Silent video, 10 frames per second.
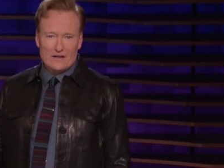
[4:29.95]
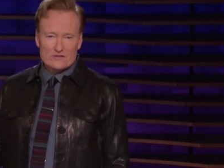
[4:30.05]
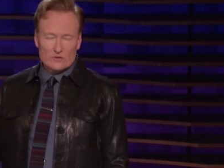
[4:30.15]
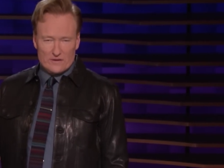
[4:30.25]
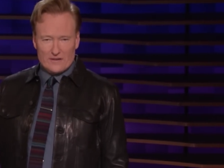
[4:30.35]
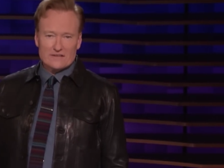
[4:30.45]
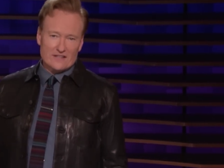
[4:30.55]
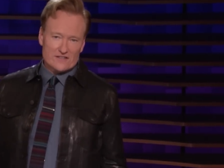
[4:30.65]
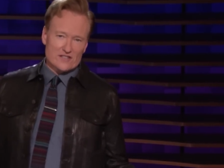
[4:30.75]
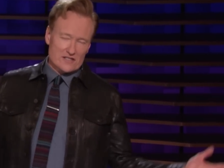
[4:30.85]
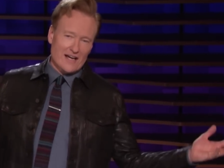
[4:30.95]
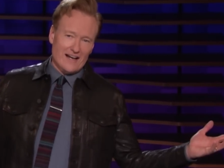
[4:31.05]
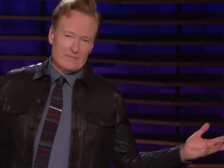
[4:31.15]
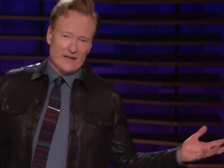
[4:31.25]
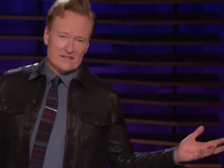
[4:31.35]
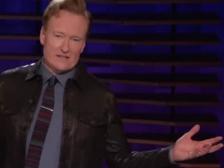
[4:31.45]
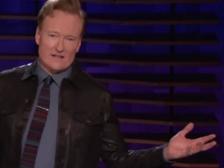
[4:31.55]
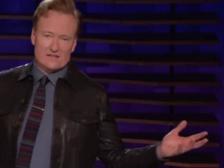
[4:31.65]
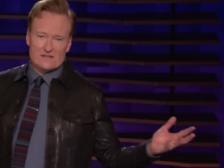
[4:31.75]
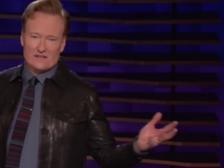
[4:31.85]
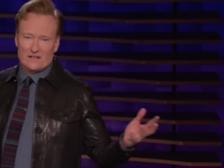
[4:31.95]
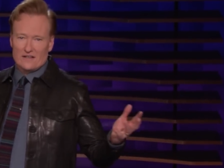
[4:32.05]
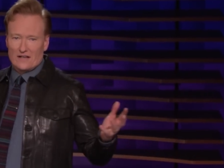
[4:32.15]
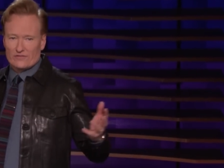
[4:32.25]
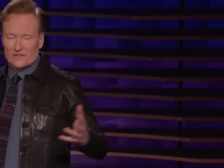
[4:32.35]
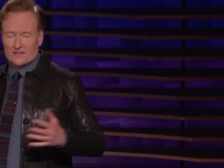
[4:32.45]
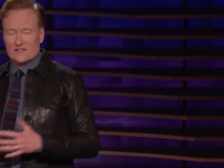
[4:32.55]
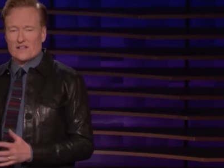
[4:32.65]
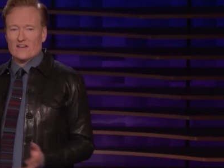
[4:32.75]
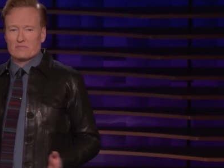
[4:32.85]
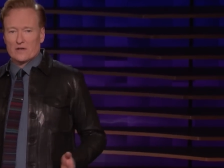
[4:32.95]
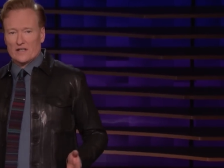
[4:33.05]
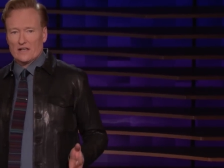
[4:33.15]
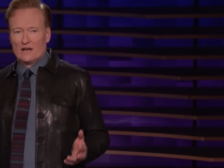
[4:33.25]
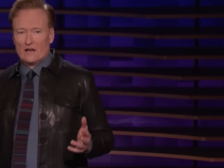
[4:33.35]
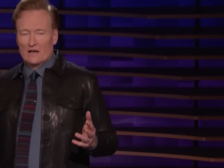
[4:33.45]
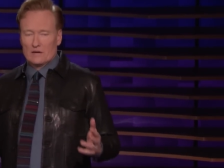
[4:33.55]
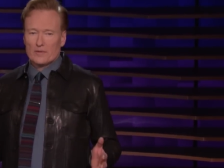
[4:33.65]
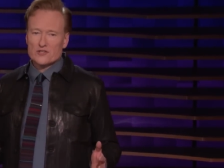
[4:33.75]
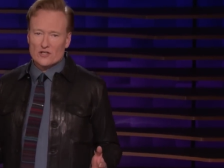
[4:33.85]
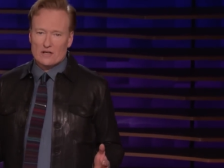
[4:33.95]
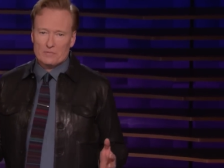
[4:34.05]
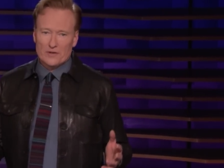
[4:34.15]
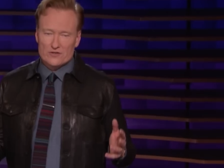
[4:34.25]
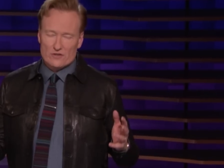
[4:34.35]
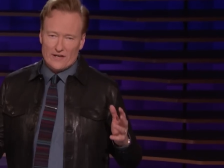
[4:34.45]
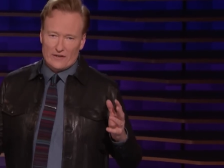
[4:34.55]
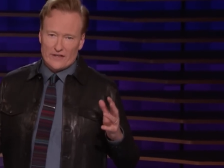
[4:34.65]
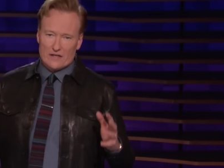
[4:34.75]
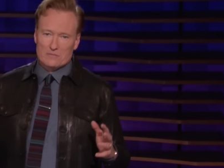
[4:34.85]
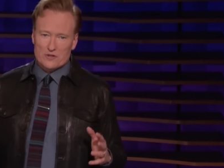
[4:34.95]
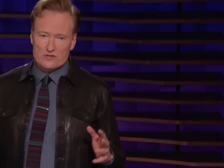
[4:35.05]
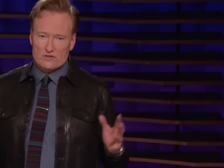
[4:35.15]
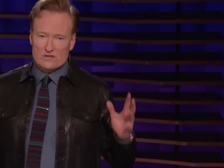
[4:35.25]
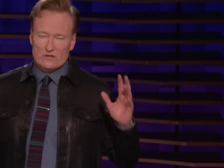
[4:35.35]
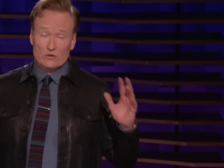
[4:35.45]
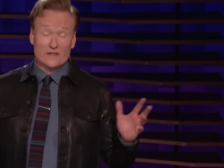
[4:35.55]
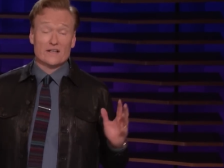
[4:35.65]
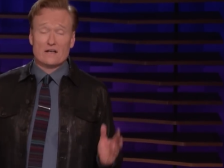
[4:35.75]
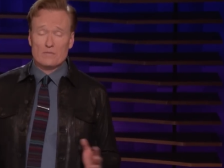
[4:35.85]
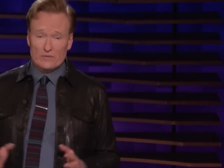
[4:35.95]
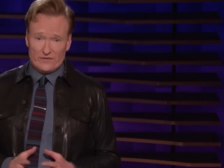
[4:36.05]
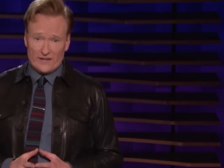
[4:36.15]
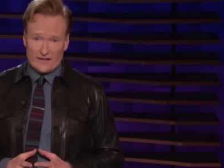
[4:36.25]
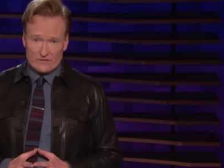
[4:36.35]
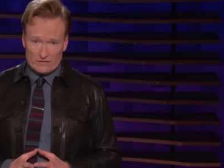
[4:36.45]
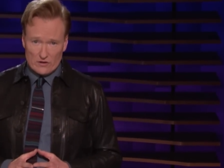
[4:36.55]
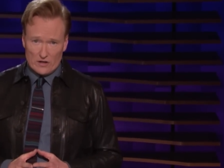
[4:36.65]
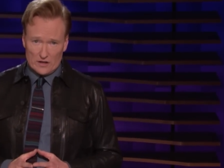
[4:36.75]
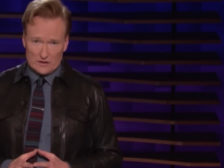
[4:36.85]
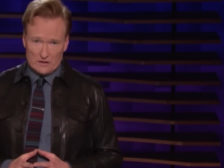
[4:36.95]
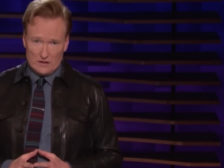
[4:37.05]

So get this, this kind of makes sense. In an effort to save money, a bunch of companies are airing commercials that are only a couple of seconds long.